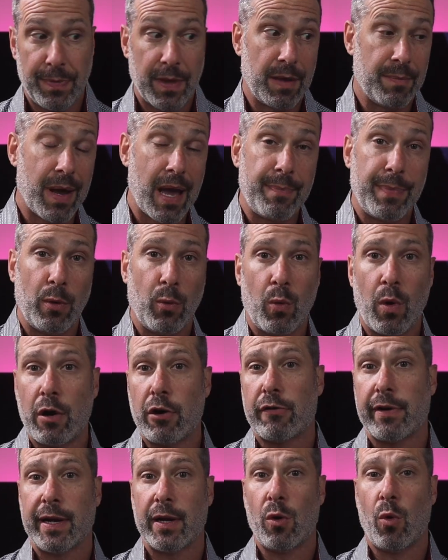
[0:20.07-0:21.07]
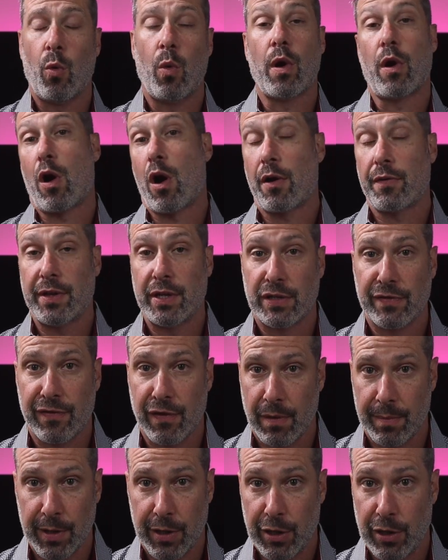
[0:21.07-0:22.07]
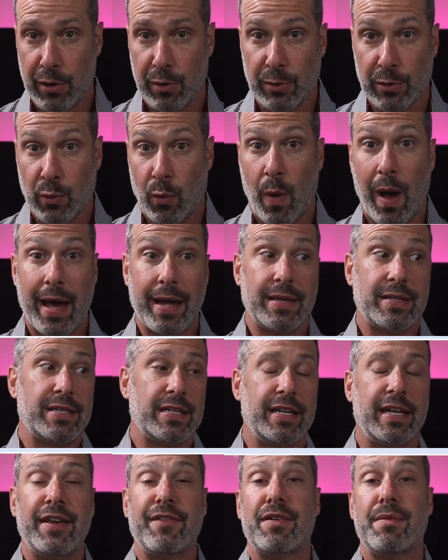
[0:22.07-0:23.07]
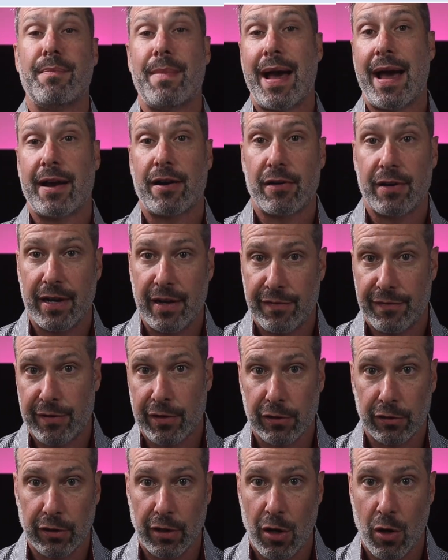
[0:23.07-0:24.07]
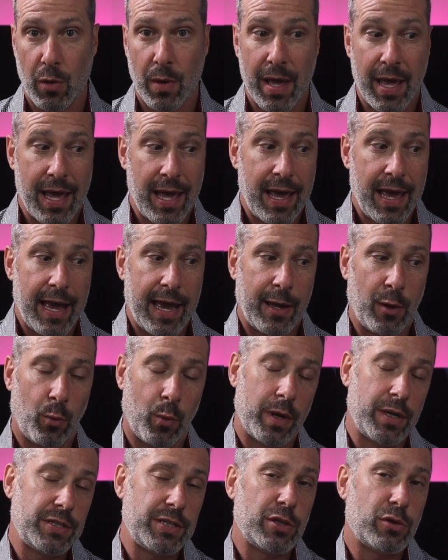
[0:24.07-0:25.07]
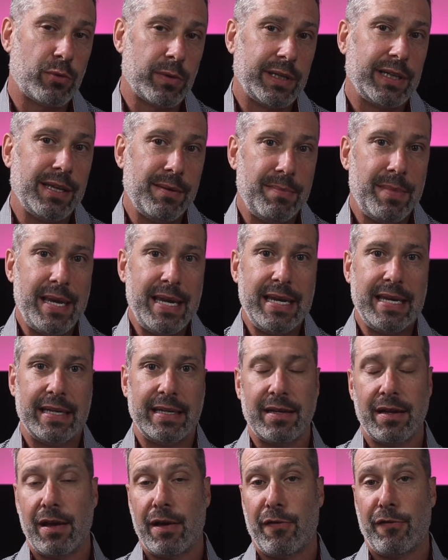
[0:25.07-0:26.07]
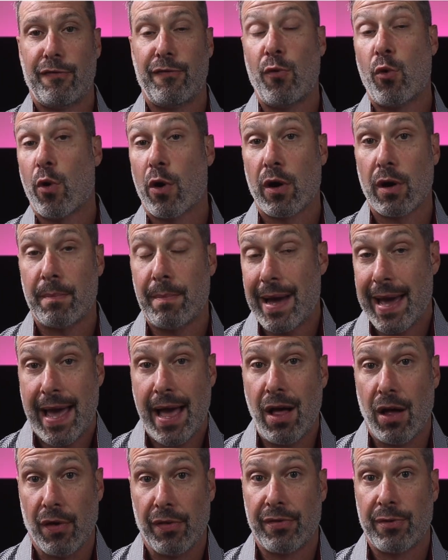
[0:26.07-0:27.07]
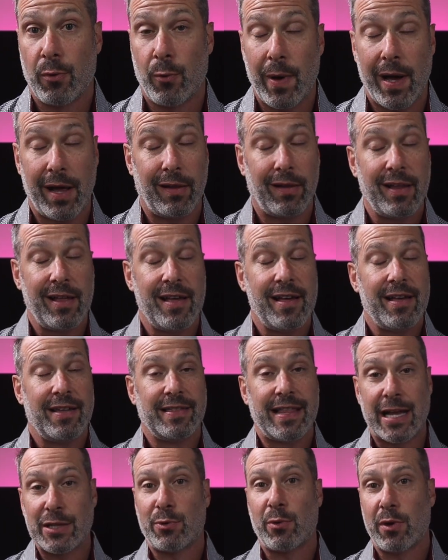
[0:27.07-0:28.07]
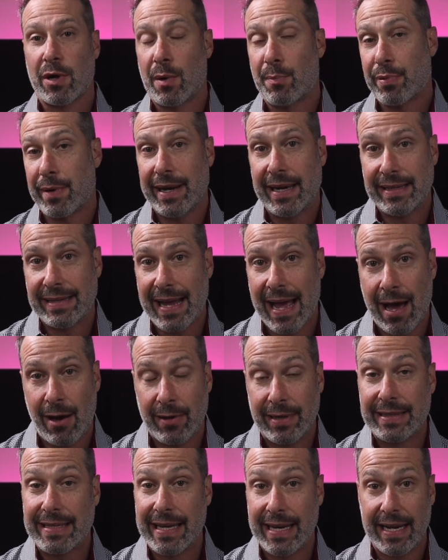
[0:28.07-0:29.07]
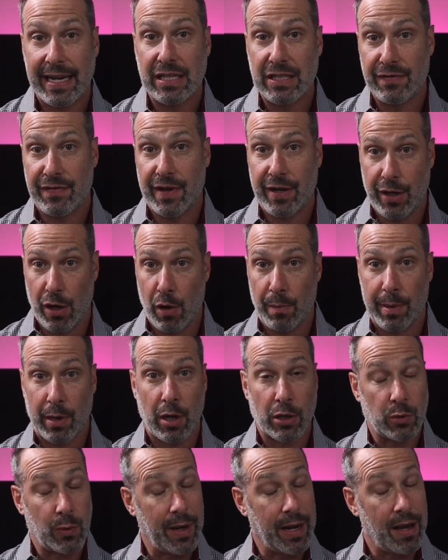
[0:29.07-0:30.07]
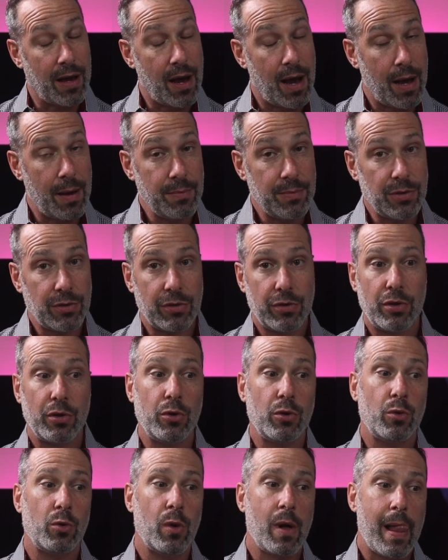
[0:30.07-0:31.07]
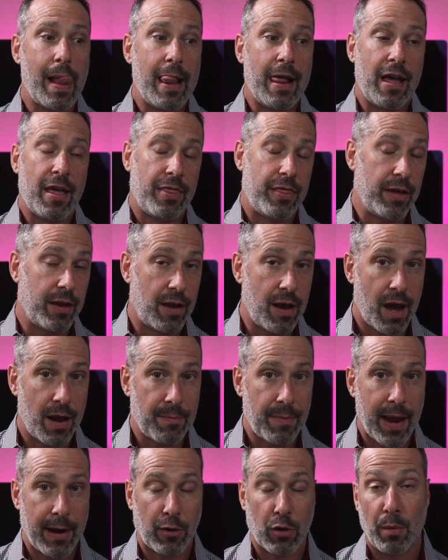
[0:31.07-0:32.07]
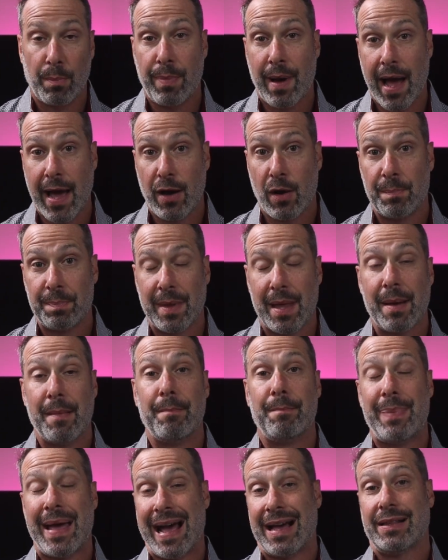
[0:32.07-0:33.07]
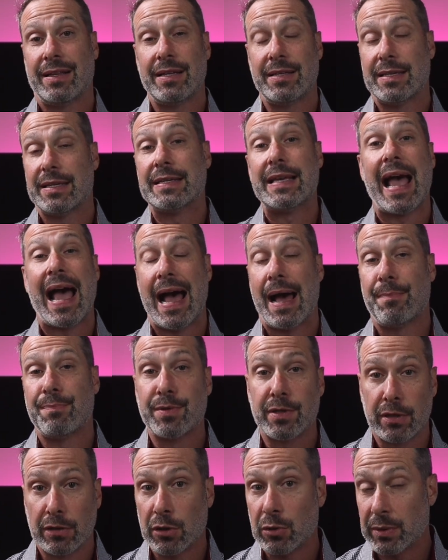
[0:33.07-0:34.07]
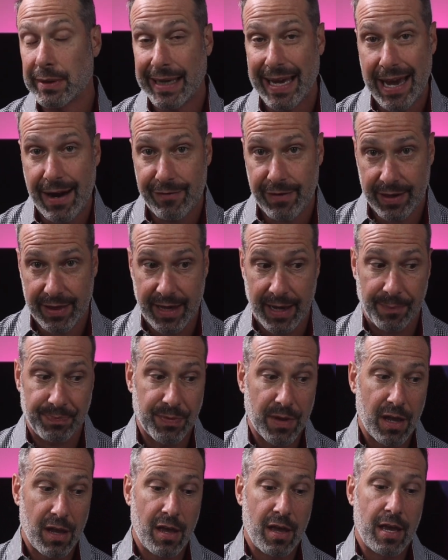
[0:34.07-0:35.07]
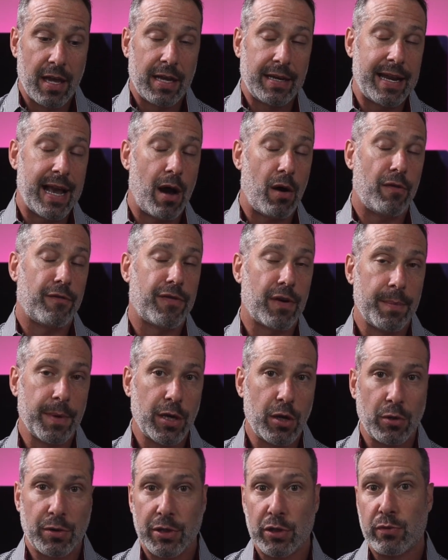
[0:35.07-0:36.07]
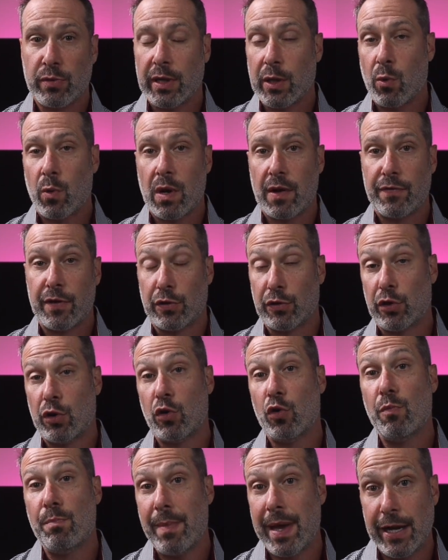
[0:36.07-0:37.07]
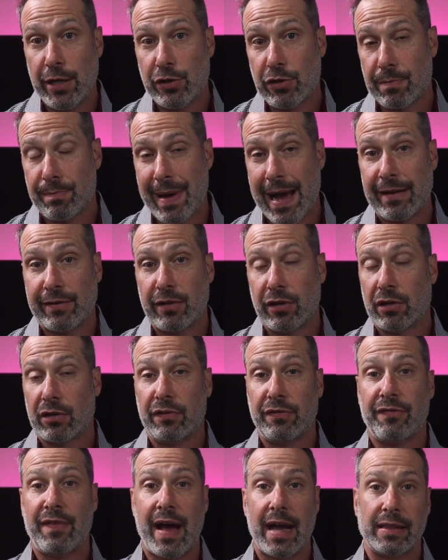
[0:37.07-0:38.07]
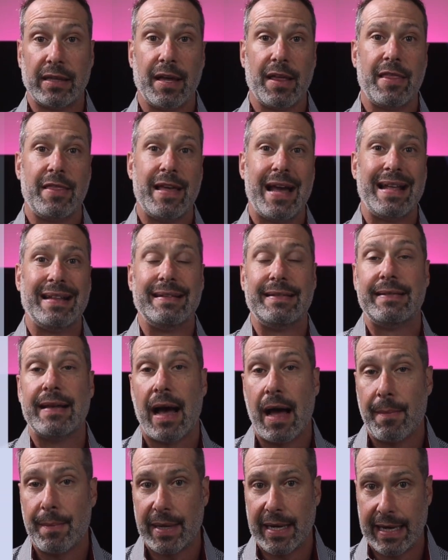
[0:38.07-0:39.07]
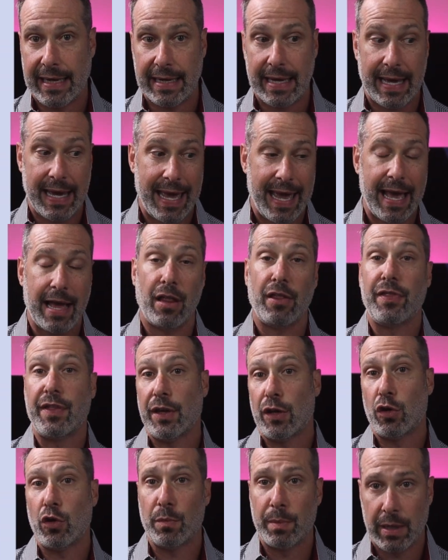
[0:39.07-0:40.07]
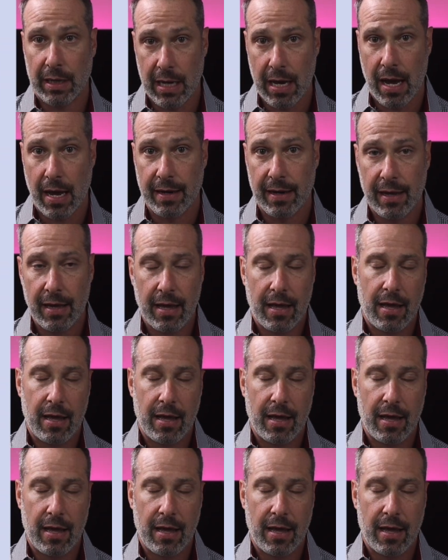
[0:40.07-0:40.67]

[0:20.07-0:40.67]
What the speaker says: You might be wondering, what are these firmicutes? Why does it even matter if they're low? And what does this really mean for my health? Well, that's what we're going to break down in today's video, because when it comes to the gut microbiome, balance is absolutely everything. Now, Firmicutes is really one of the two major bacterial phyla that dominate a healthy human gut.